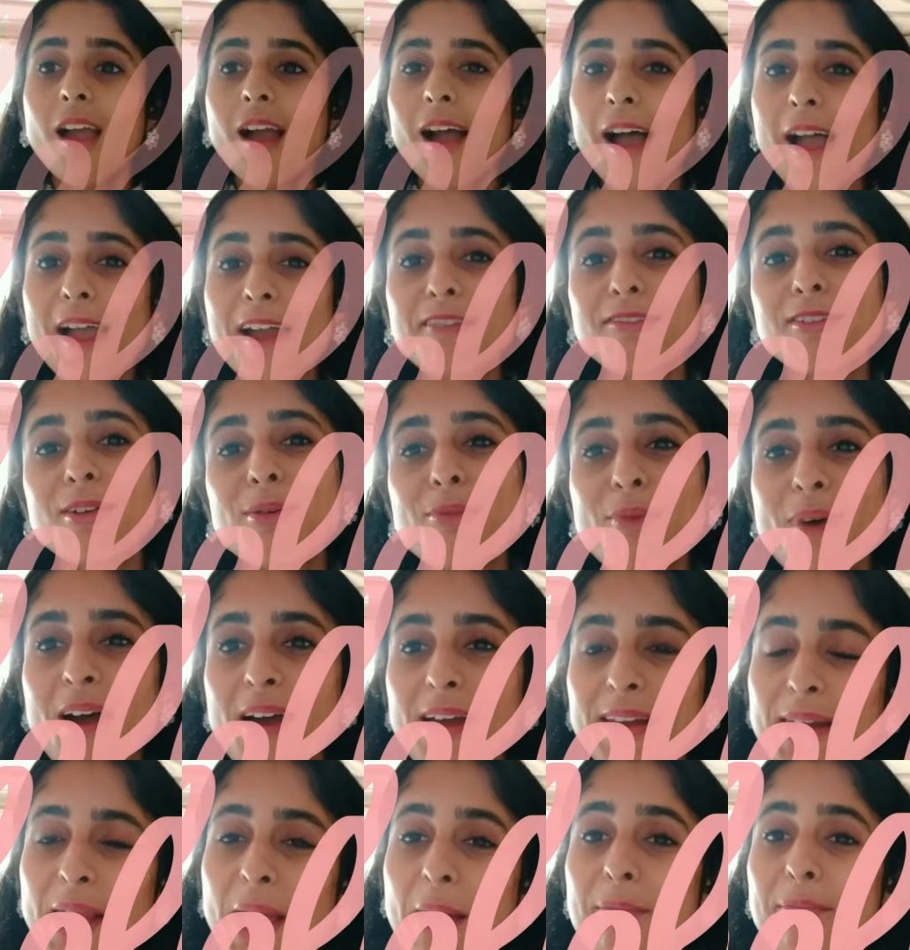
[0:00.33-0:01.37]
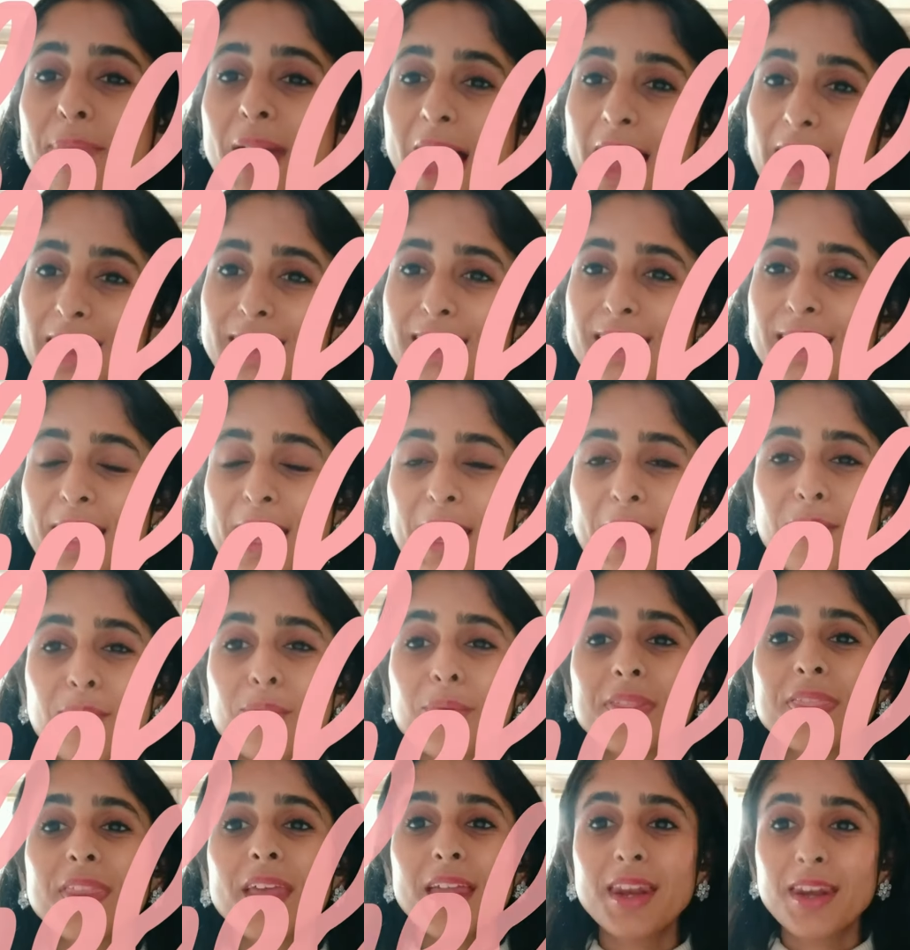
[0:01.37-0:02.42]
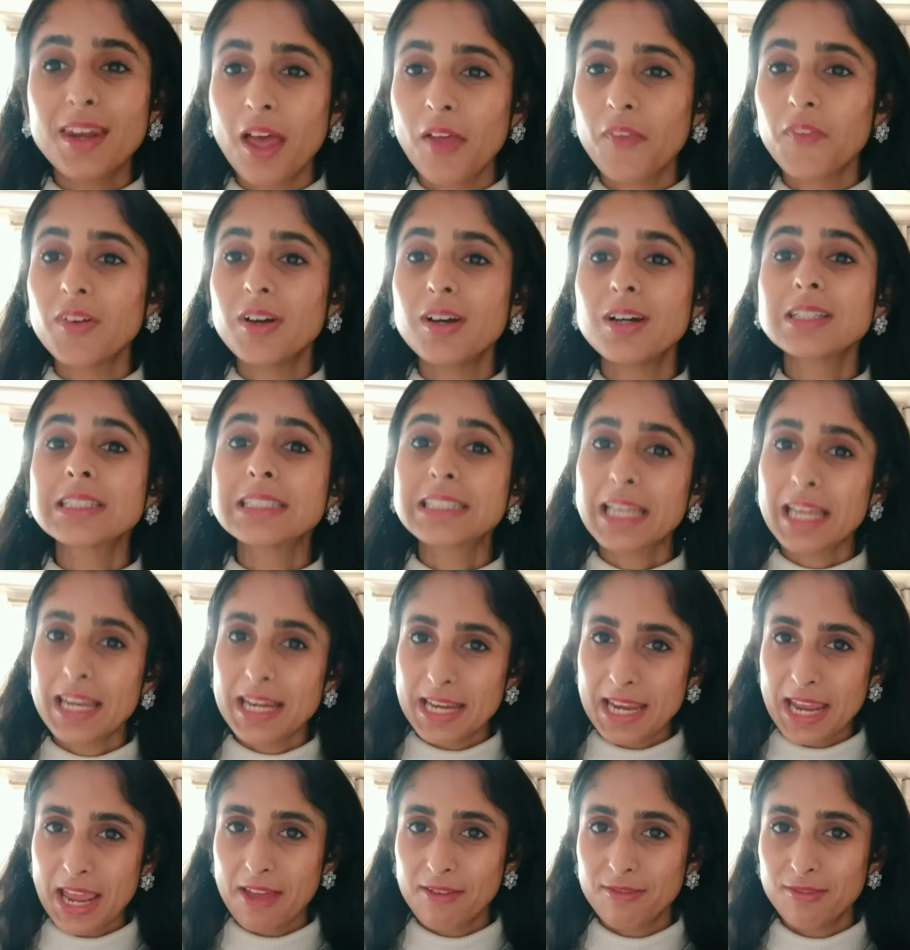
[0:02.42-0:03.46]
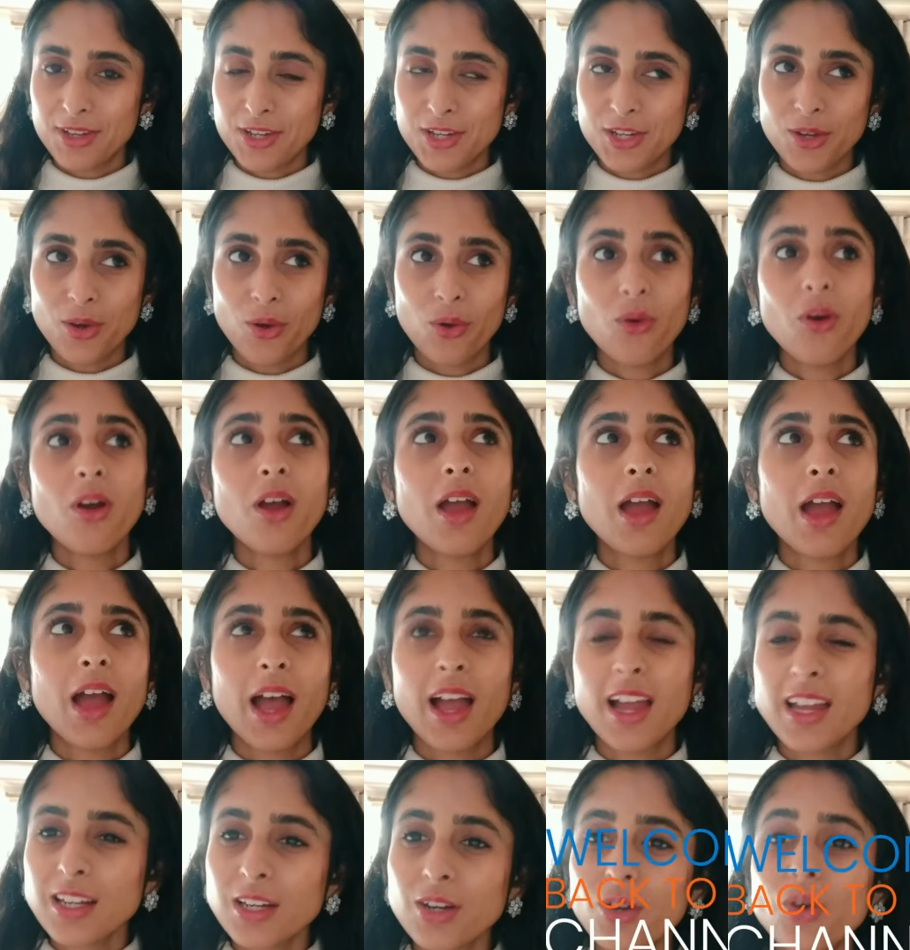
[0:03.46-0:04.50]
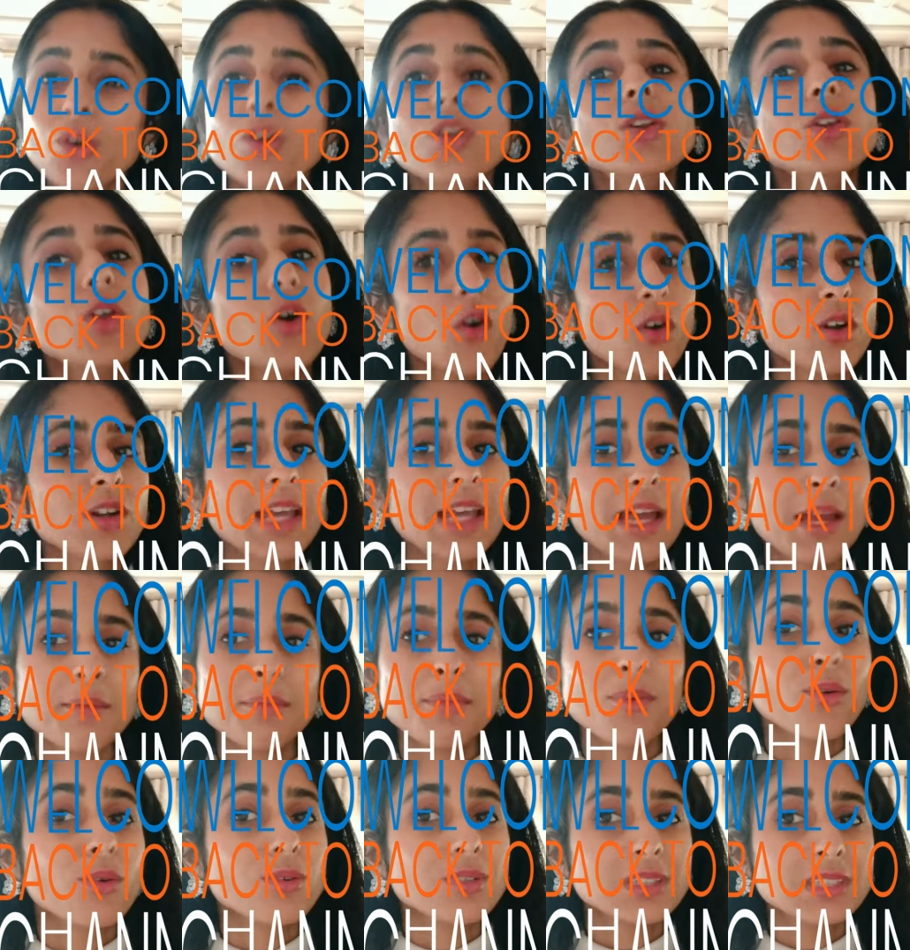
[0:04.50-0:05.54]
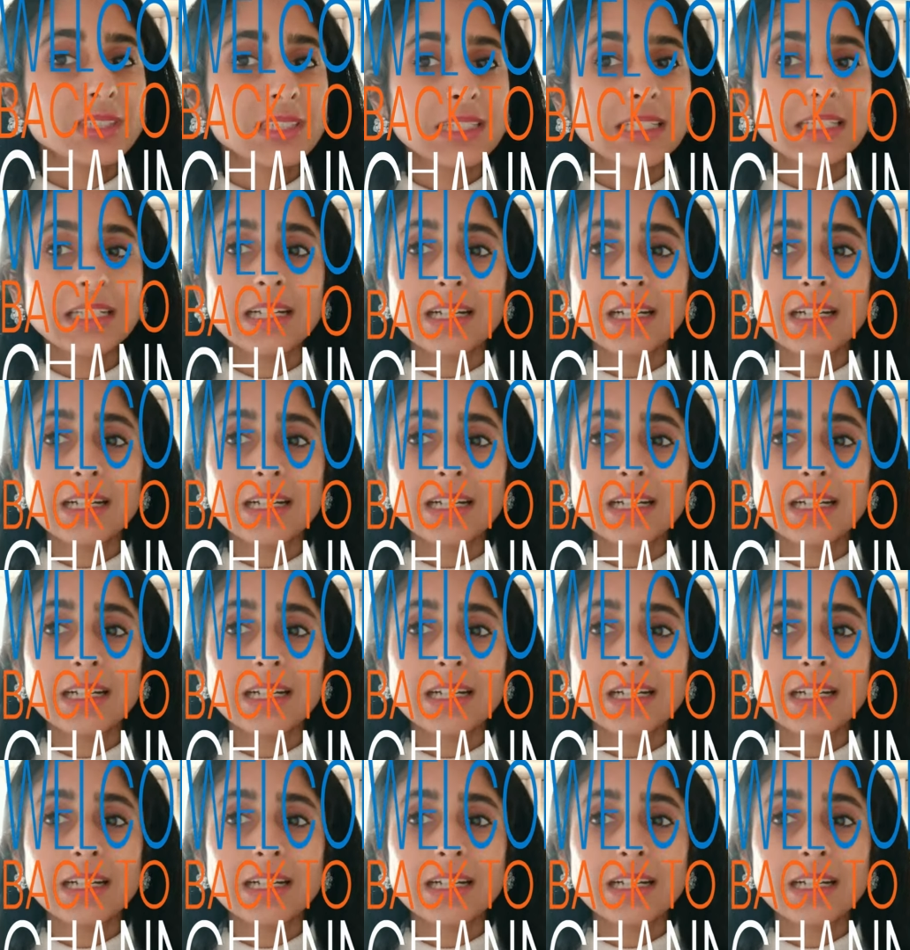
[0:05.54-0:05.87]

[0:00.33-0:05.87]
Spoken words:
Hi everyone, I'm back again with another skincare video. I know a long time no see